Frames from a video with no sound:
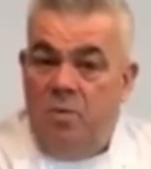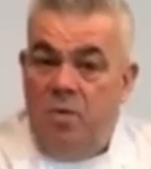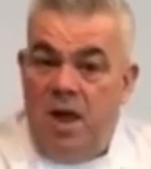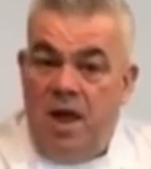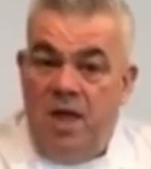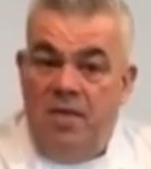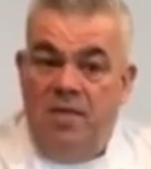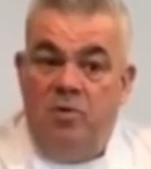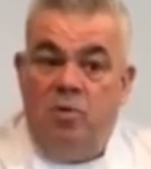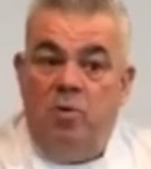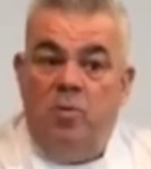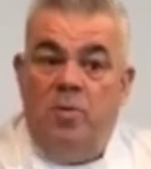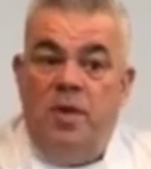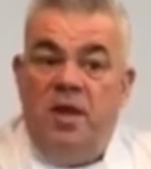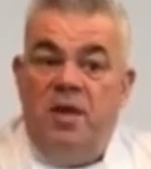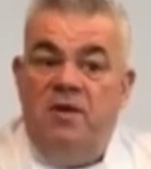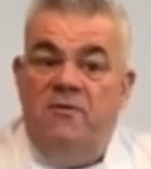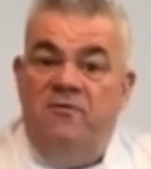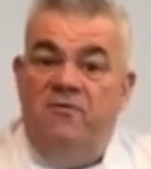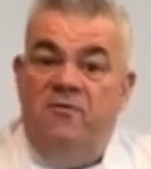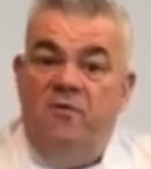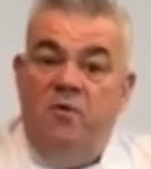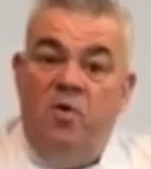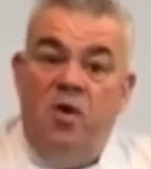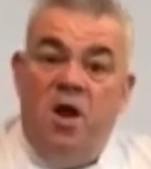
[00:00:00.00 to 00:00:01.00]
where there will be
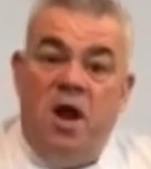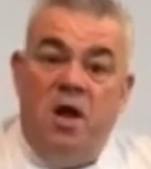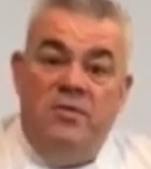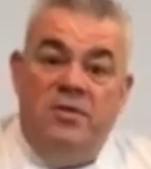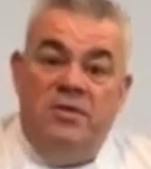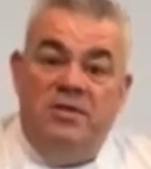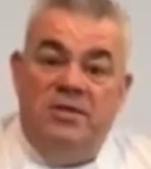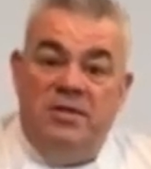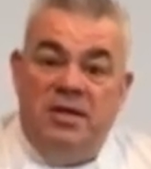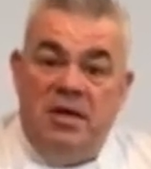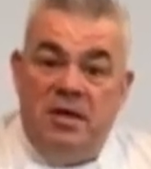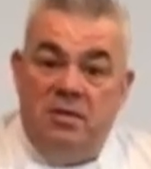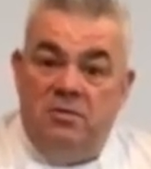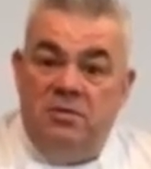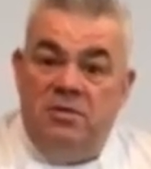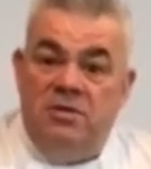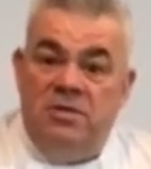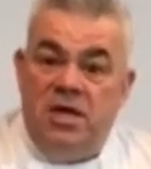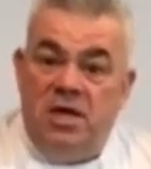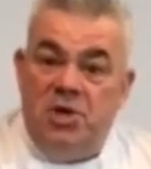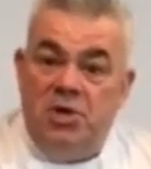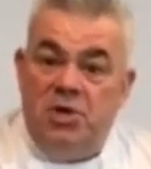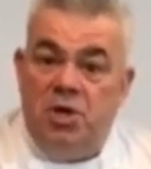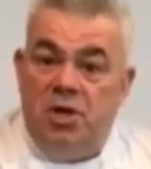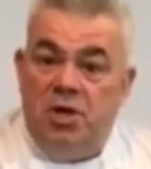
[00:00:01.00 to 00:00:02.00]
a four hour skill
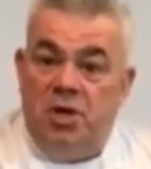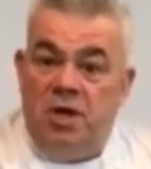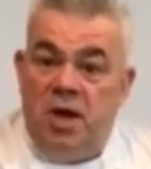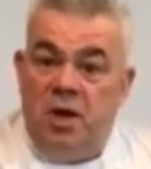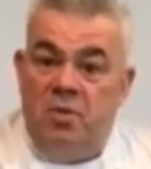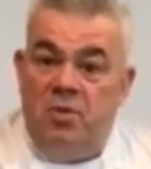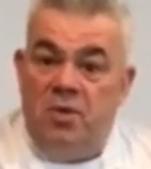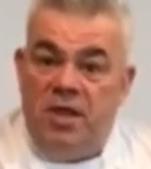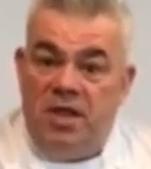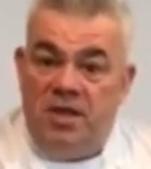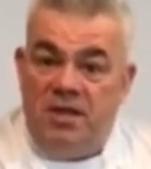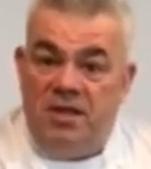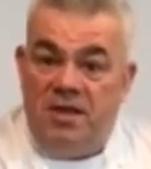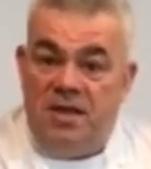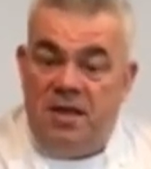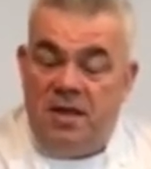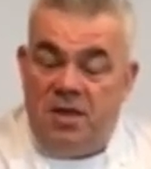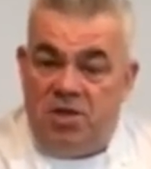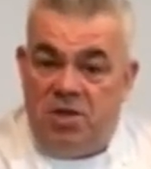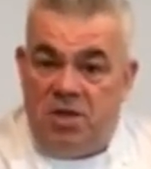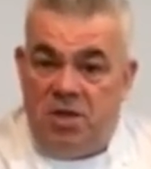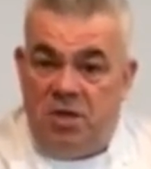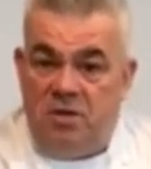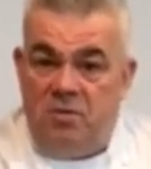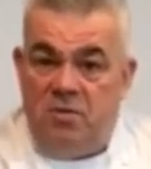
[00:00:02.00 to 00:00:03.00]
session within
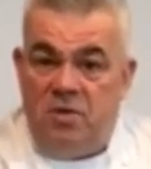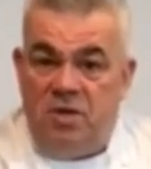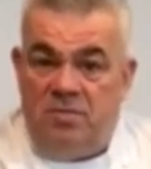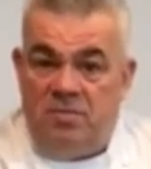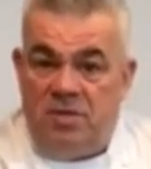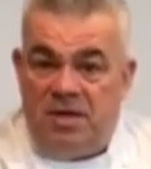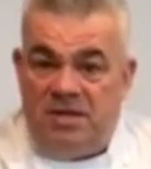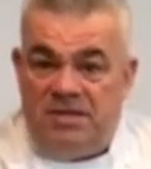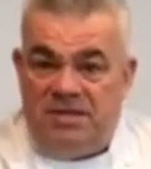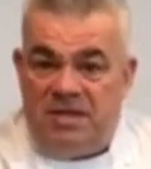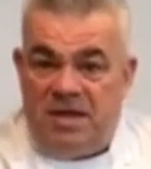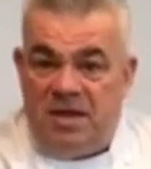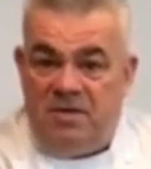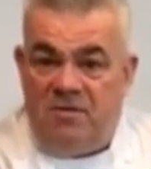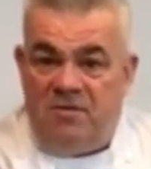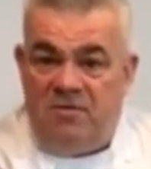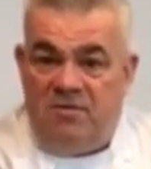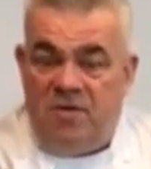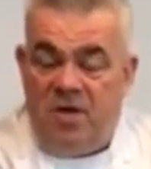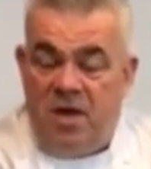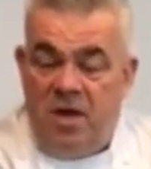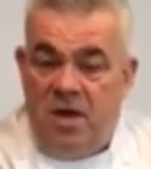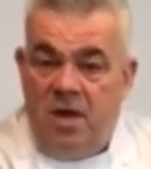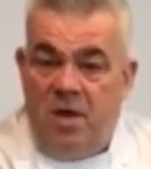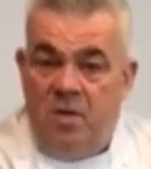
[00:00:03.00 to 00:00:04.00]
the kitchen with
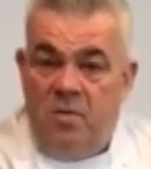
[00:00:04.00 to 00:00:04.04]
myself,